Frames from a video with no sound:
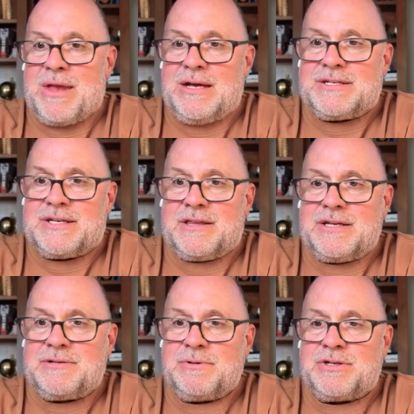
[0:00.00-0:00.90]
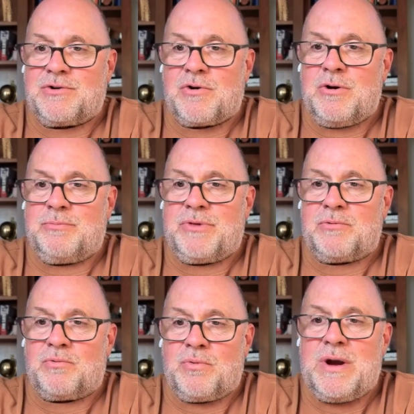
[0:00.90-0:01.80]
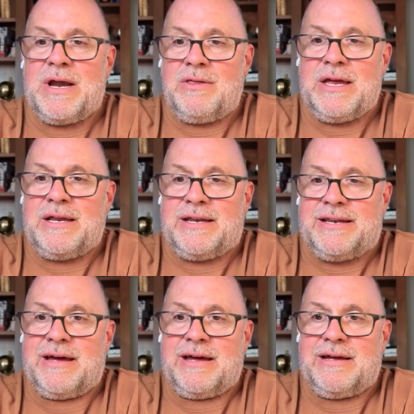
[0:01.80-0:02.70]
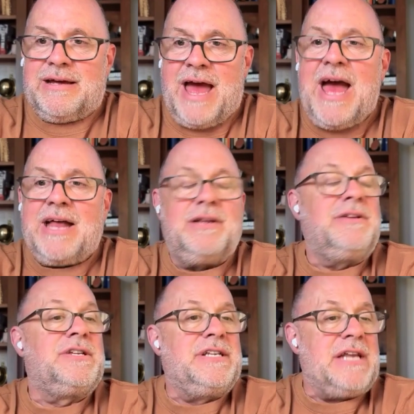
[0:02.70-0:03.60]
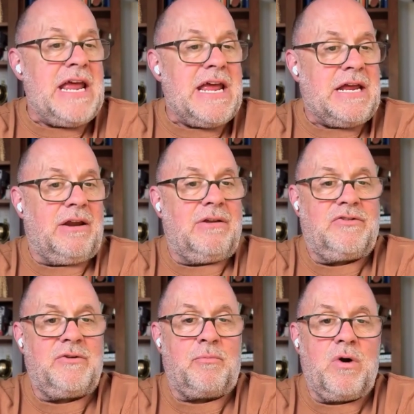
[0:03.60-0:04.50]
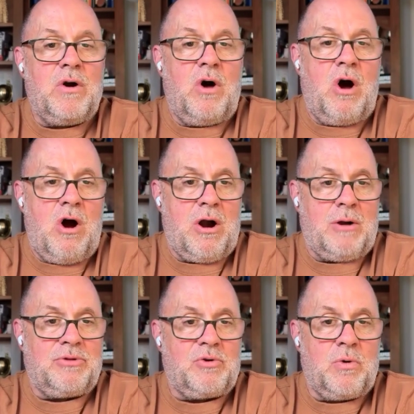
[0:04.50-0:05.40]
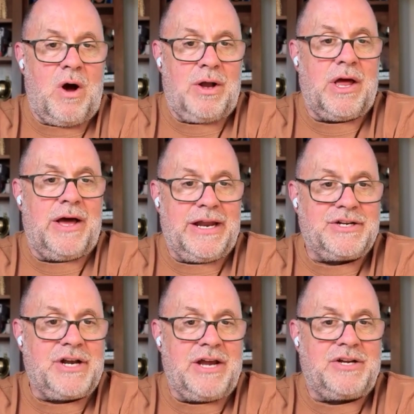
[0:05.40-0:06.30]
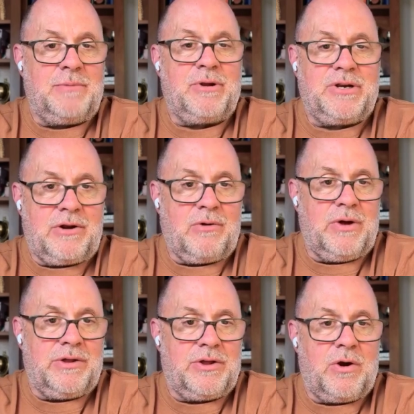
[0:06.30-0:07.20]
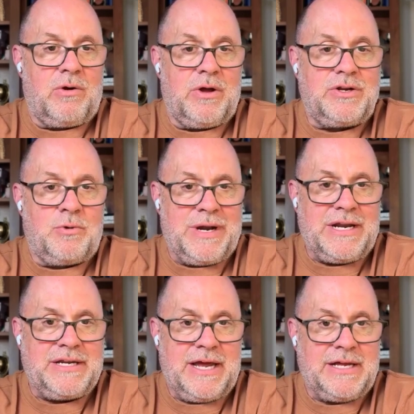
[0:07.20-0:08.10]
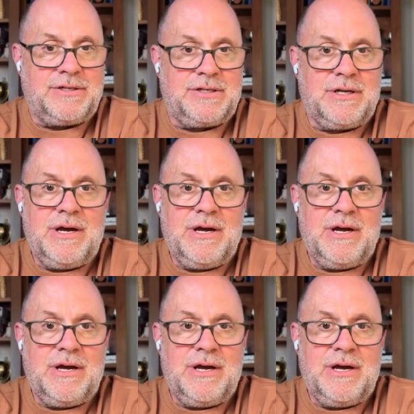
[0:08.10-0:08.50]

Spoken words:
is that this was a group that really had seen some real harm through online education, particularly in the early 2010s,